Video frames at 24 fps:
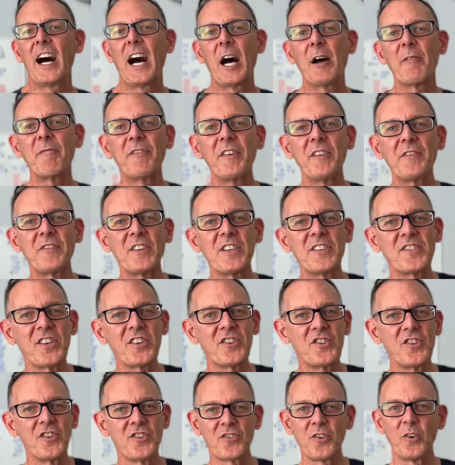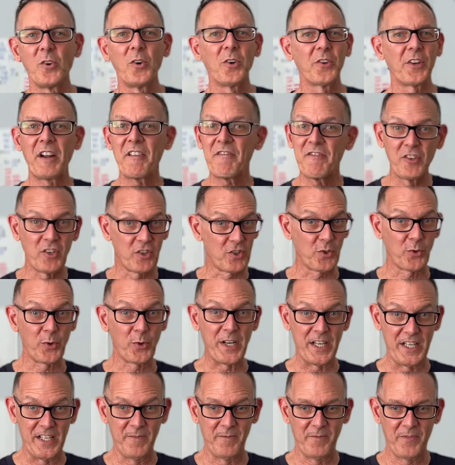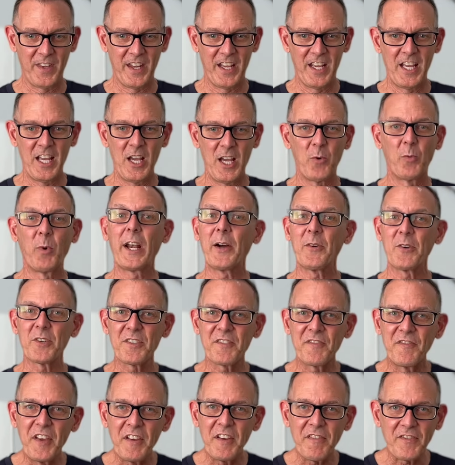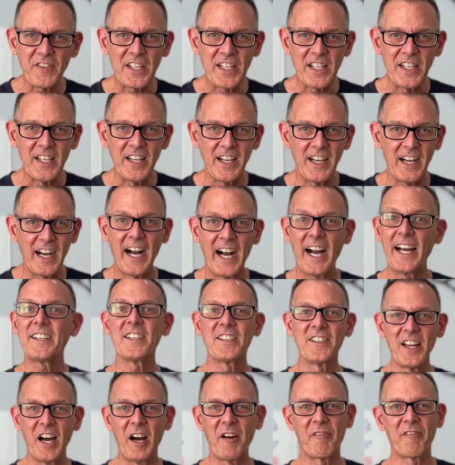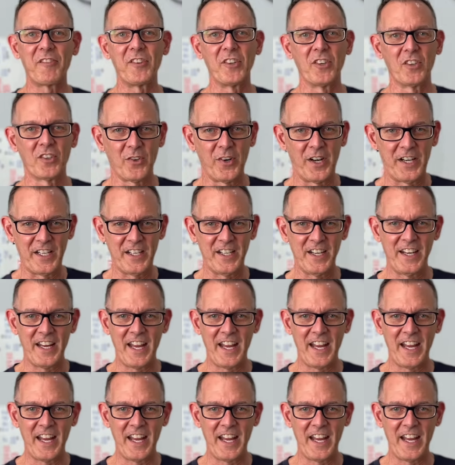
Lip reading: I'm 56 years old and I feel great. When I was 50, I did not feel great.